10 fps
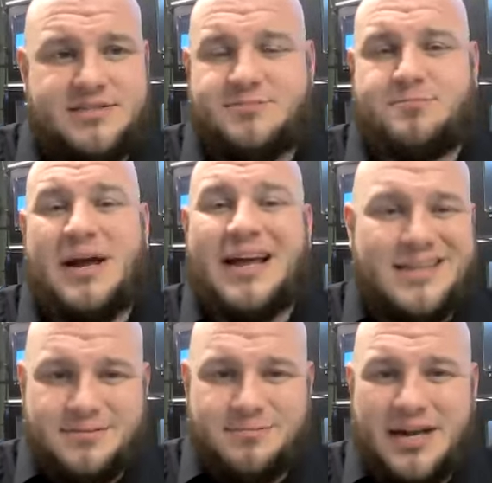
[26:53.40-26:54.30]
the
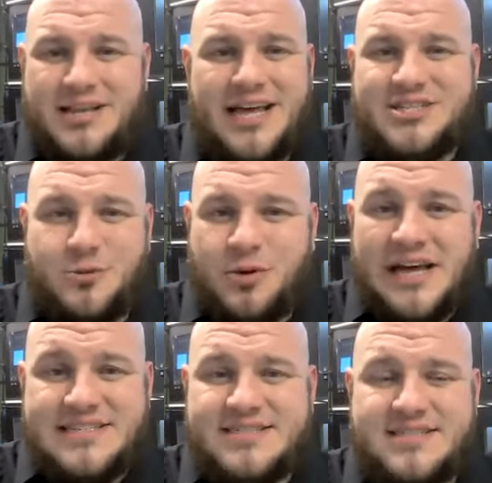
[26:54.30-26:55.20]
biological
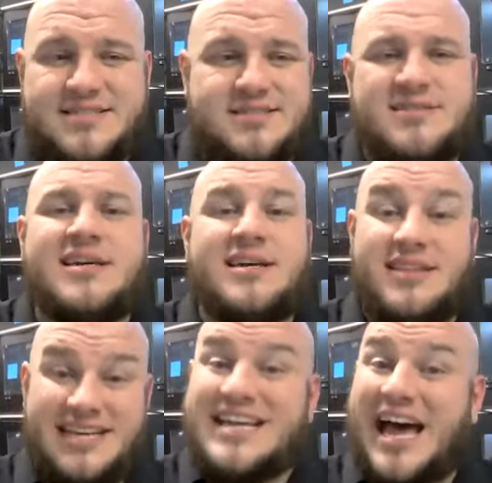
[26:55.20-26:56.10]
processes, and
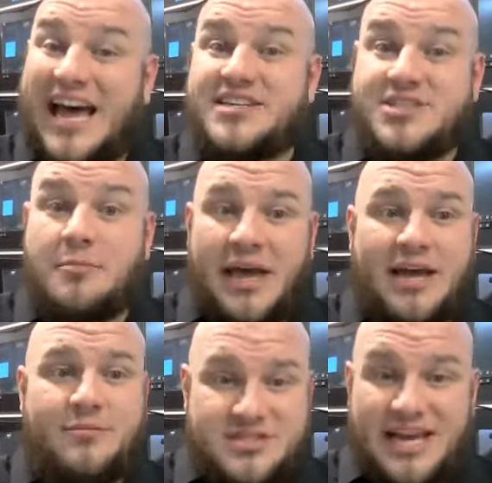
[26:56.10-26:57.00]
they die. Some
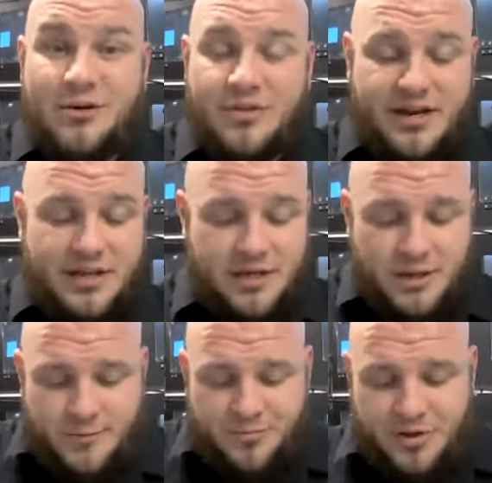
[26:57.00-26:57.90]
animals die without it.
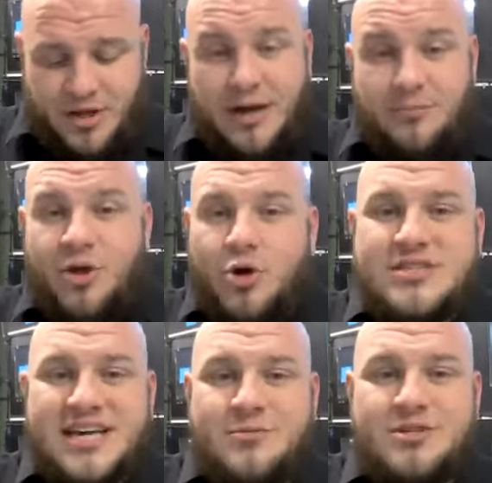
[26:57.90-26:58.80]

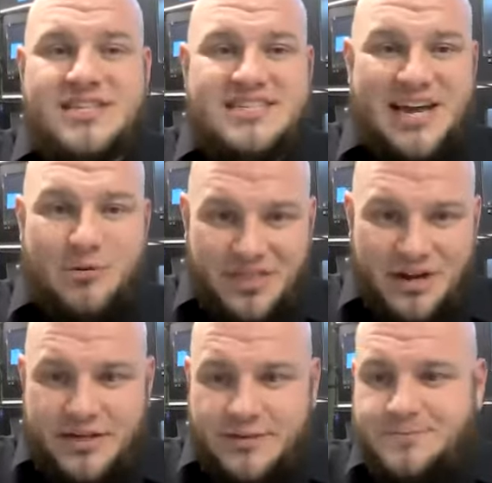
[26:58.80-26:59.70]
Those animals that die
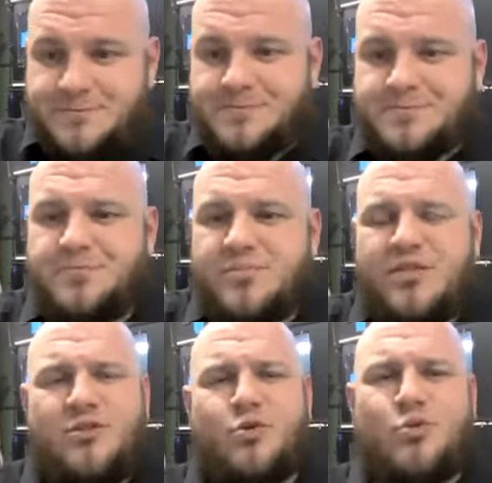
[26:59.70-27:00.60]
without it,
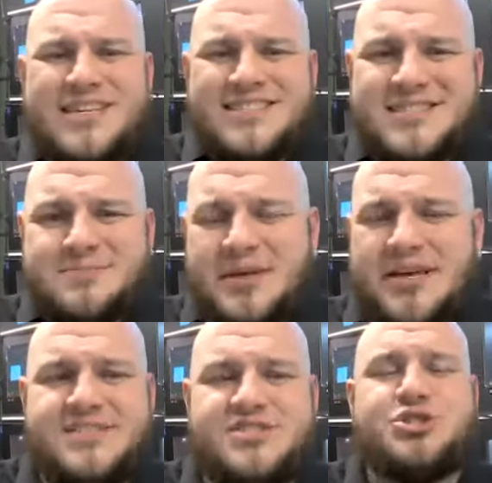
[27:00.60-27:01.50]
the reason is
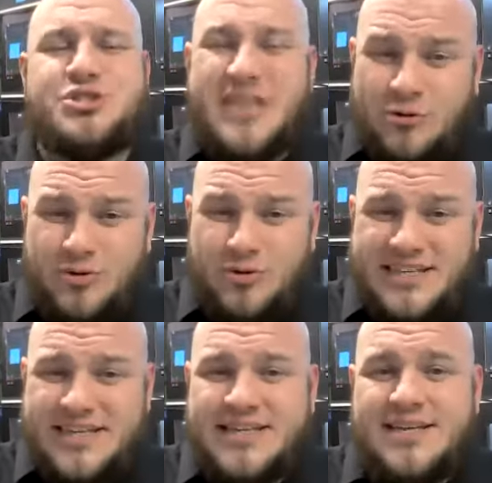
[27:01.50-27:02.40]
because
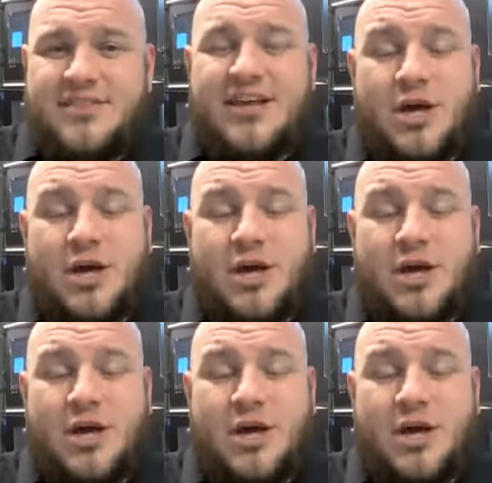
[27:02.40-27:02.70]
generally they